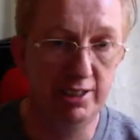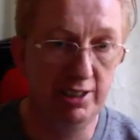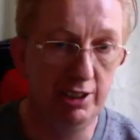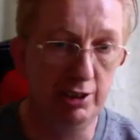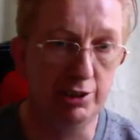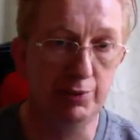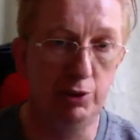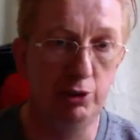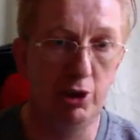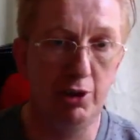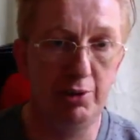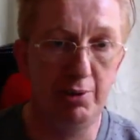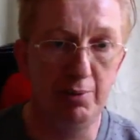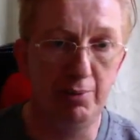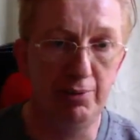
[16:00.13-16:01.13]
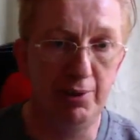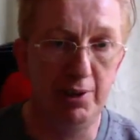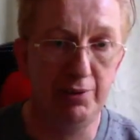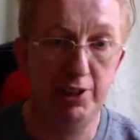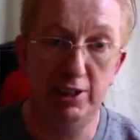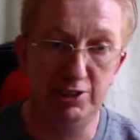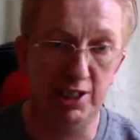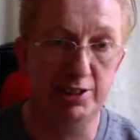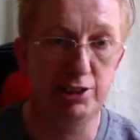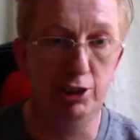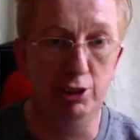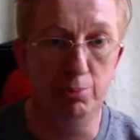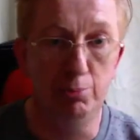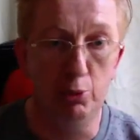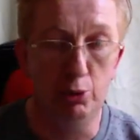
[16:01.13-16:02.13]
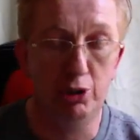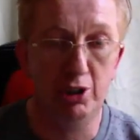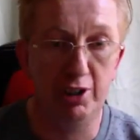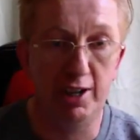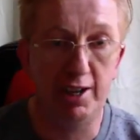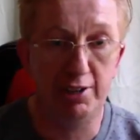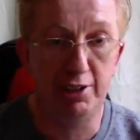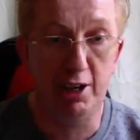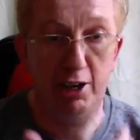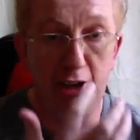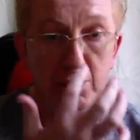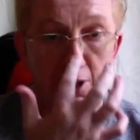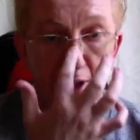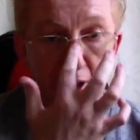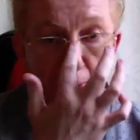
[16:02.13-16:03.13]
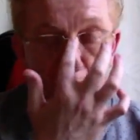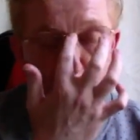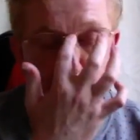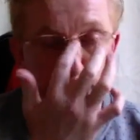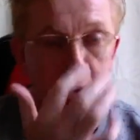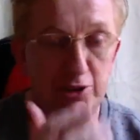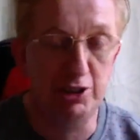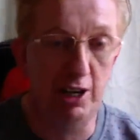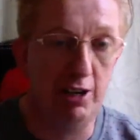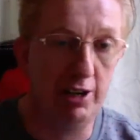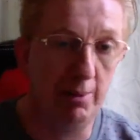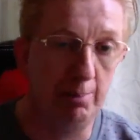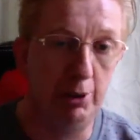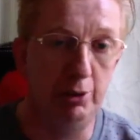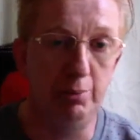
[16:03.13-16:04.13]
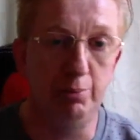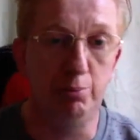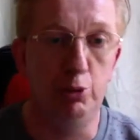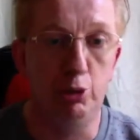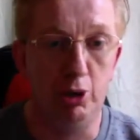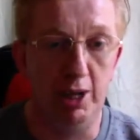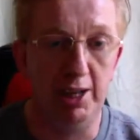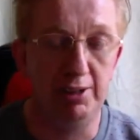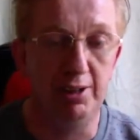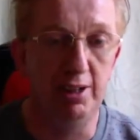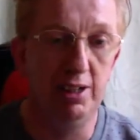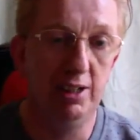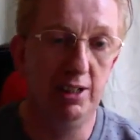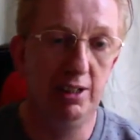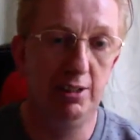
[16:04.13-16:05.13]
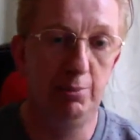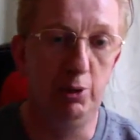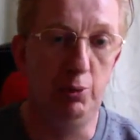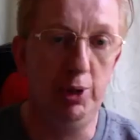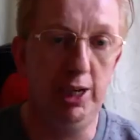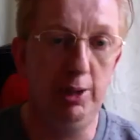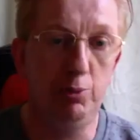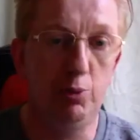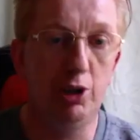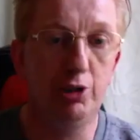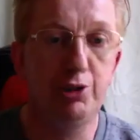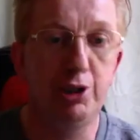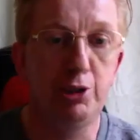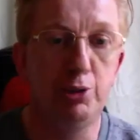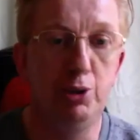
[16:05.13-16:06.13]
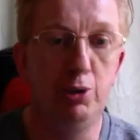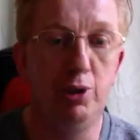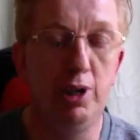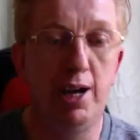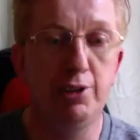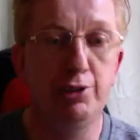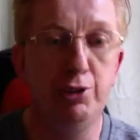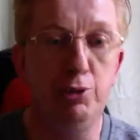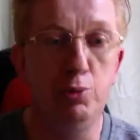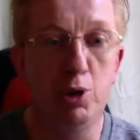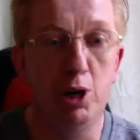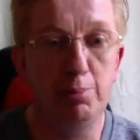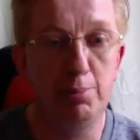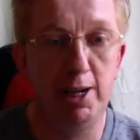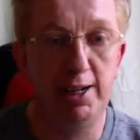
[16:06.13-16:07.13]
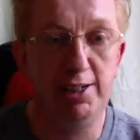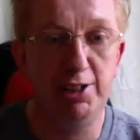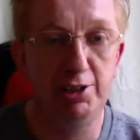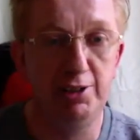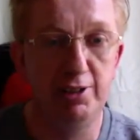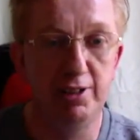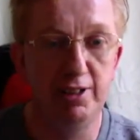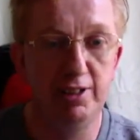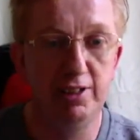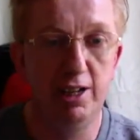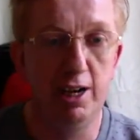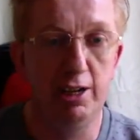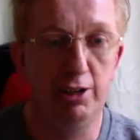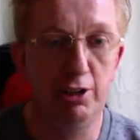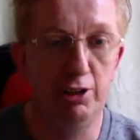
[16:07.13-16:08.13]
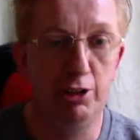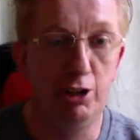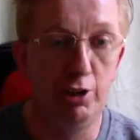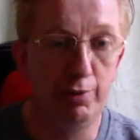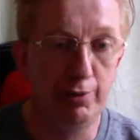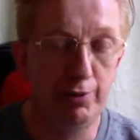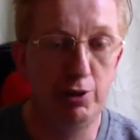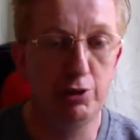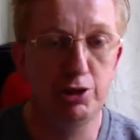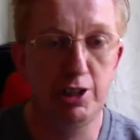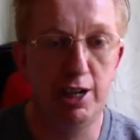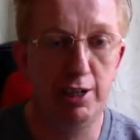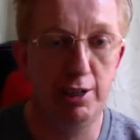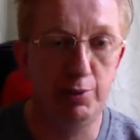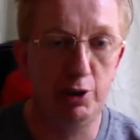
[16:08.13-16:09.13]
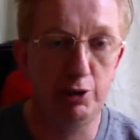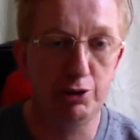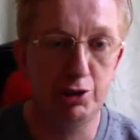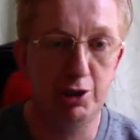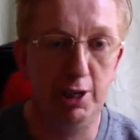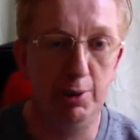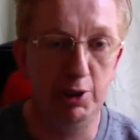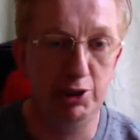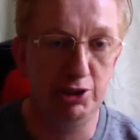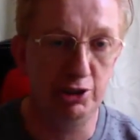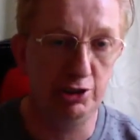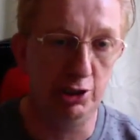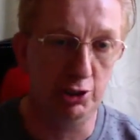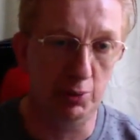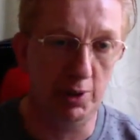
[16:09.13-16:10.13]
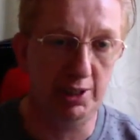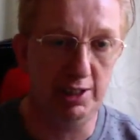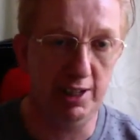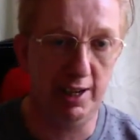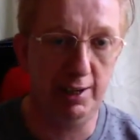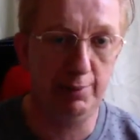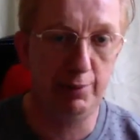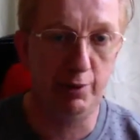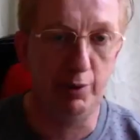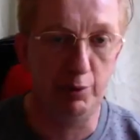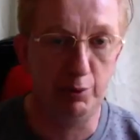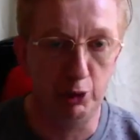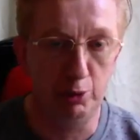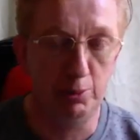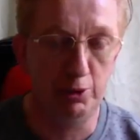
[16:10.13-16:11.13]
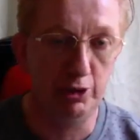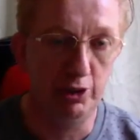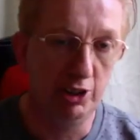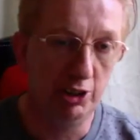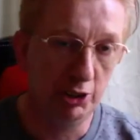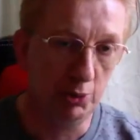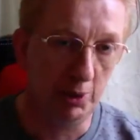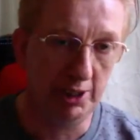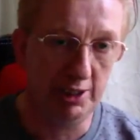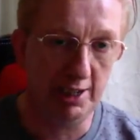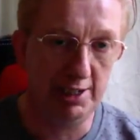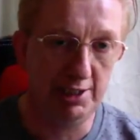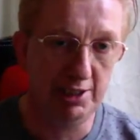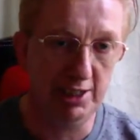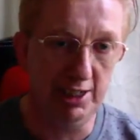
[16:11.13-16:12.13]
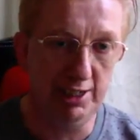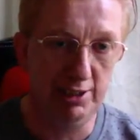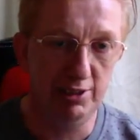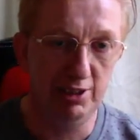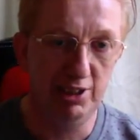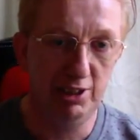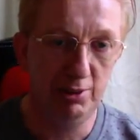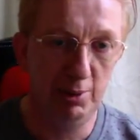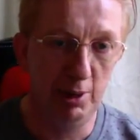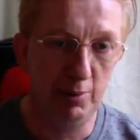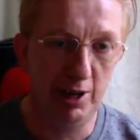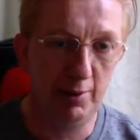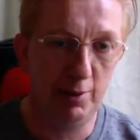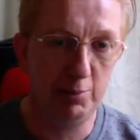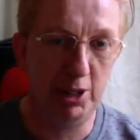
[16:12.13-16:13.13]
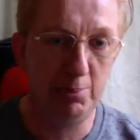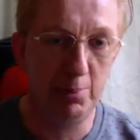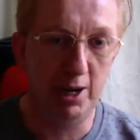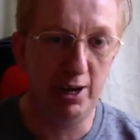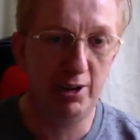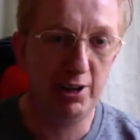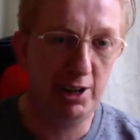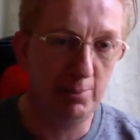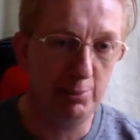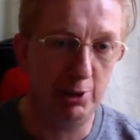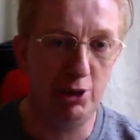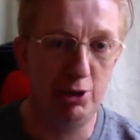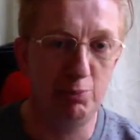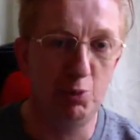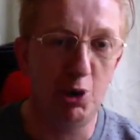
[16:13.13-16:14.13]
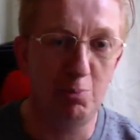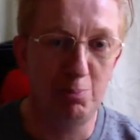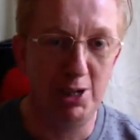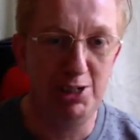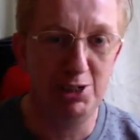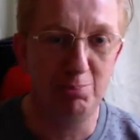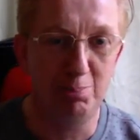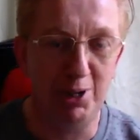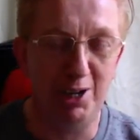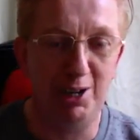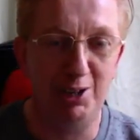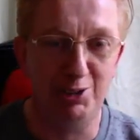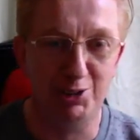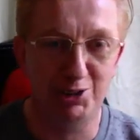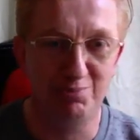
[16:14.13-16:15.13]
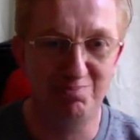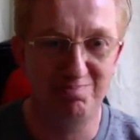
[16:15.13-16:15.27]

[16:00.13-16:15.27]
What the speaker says: there's 450. There's actually more than that now because we started putting more in. But we want to grow that to 1 million. And on our first anniversary, which is the 29th of October 2019, we will have a big party and burn 1 million PAWS